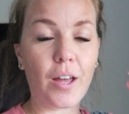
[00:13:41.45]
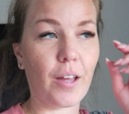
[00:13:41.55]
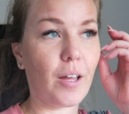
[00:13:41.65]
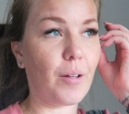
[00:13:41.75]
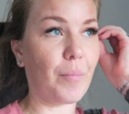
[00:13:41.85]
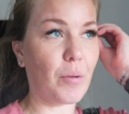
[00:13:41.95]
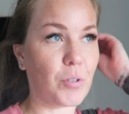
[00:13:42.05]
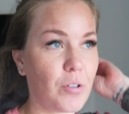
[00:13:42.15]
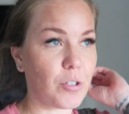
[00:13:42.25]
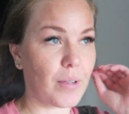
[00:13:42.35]
I was
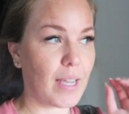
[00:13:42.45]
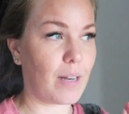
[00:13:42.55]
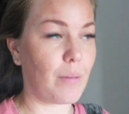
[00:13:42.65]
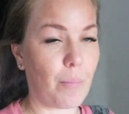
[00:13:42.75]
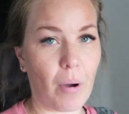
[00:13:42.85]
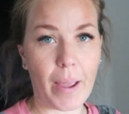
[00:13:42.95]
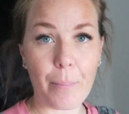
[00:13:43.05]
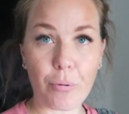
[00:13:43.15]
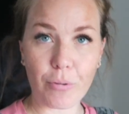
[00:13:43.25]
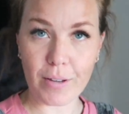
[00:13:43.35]
going to do it in my
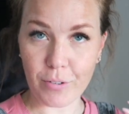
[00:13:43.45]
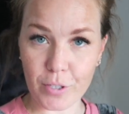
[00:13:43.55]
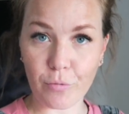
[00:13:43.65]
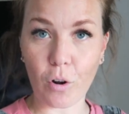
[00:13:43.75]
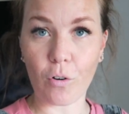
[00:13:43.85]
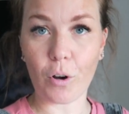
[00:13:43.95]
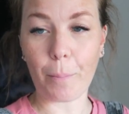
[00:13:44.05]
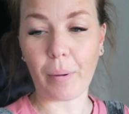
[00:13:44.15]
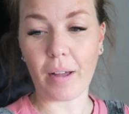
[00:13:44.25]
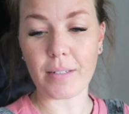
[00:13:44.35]
previous vlog,
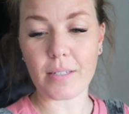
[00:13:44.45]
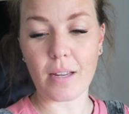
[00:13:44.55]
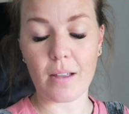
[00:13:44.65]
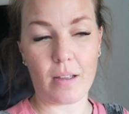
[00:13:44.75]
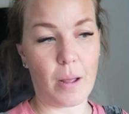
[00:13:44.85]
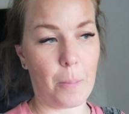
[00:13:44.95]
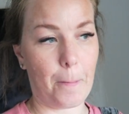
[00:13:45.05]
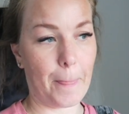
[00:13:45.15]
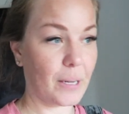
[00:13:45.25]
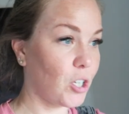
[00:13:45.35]
but
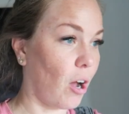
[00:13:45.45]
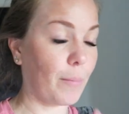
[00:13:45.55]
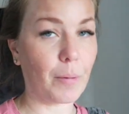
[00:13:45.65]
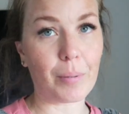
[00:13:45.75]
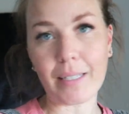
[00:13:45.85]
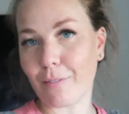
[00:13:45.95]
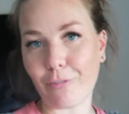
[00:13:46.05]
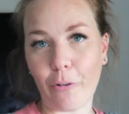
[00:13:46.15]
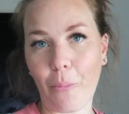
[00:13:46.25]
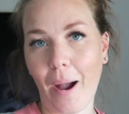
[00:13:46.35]
time completely
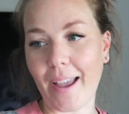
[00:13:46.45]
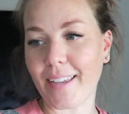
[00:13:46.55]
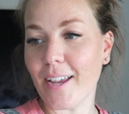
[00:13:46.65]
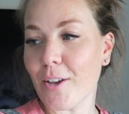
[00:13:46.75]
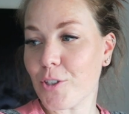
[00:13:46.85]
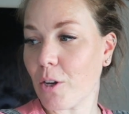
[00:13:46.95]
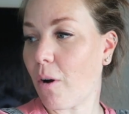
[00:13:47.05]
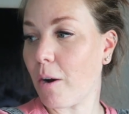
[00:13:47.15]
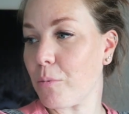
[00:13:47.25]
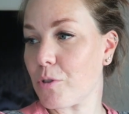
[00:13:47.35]
flew away. So
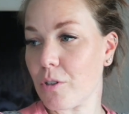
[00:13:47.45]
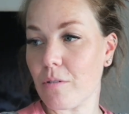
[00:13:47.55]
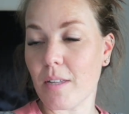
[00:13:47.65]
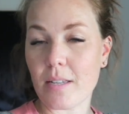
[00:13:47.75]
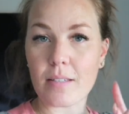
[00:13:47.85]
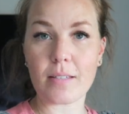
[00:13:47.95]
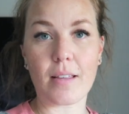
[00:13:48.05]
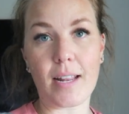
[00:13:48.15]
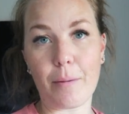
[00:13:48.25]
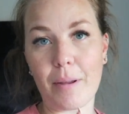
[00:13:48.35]
I will do this
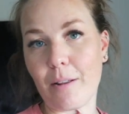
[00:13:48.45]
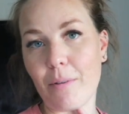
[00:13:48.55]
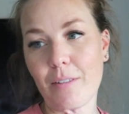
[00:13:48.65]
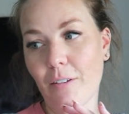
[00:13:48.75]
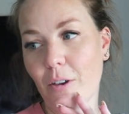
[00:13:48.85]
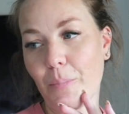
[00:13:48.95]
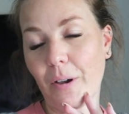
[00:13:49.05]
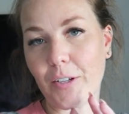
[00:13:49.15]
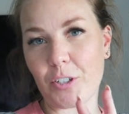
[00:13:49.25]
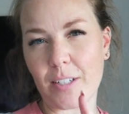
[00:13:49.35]
in a minute with you,
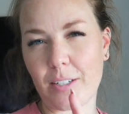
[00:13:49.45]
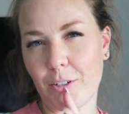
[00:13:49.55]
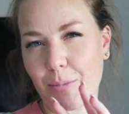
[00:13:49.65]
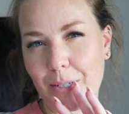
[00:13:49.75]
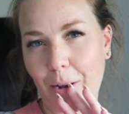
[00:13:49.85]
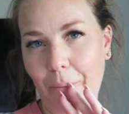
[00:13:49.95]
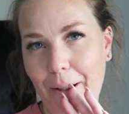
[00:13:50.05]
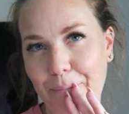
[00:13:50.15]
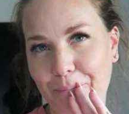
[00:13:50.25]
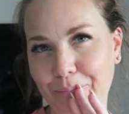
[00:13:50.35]
but I just need to do some DIY.